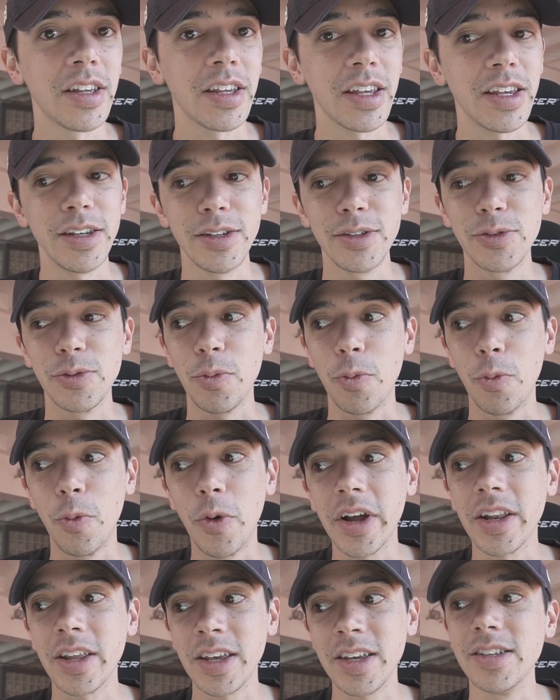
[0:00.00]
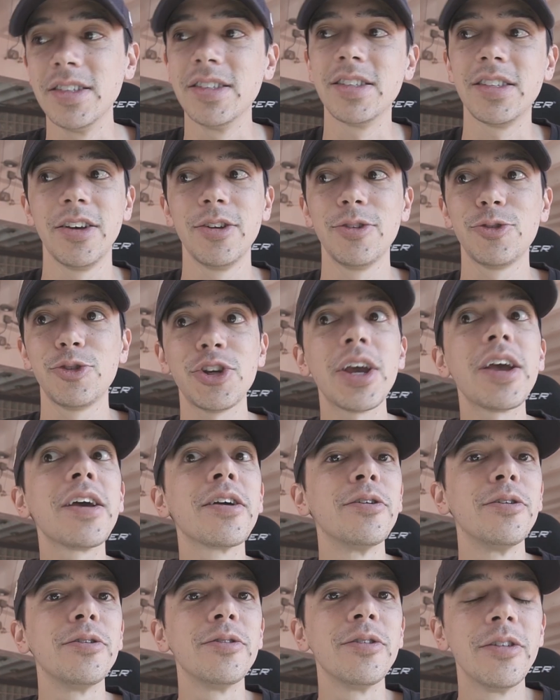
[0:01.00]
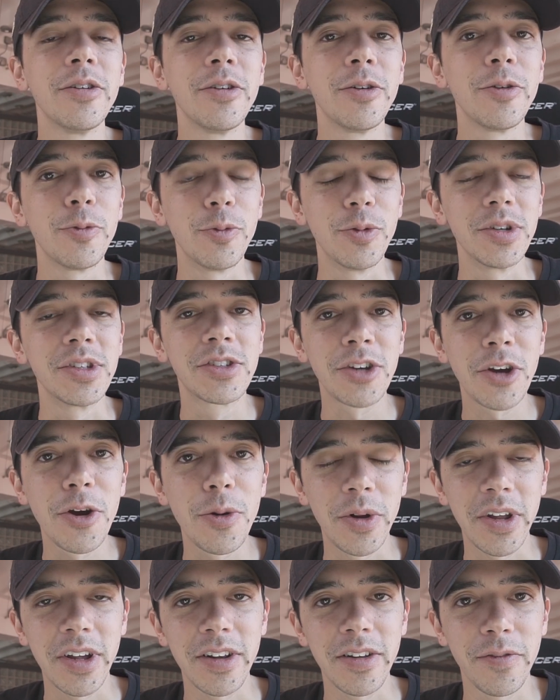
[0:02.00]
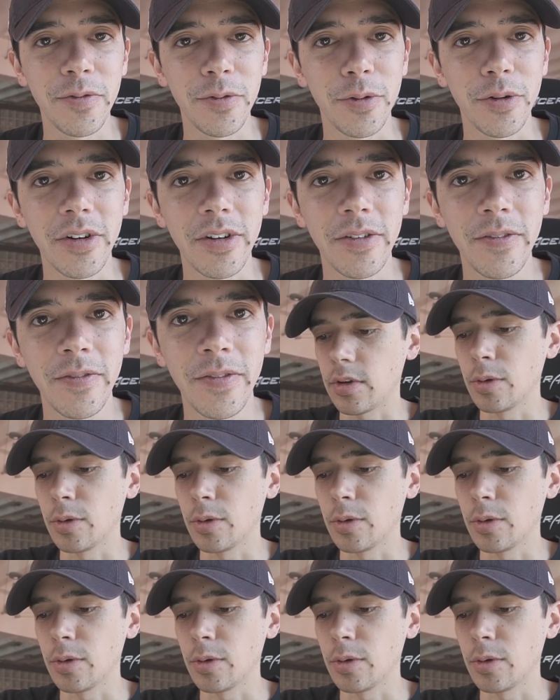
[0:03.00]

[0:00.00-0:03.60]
is what his channel was terminated for.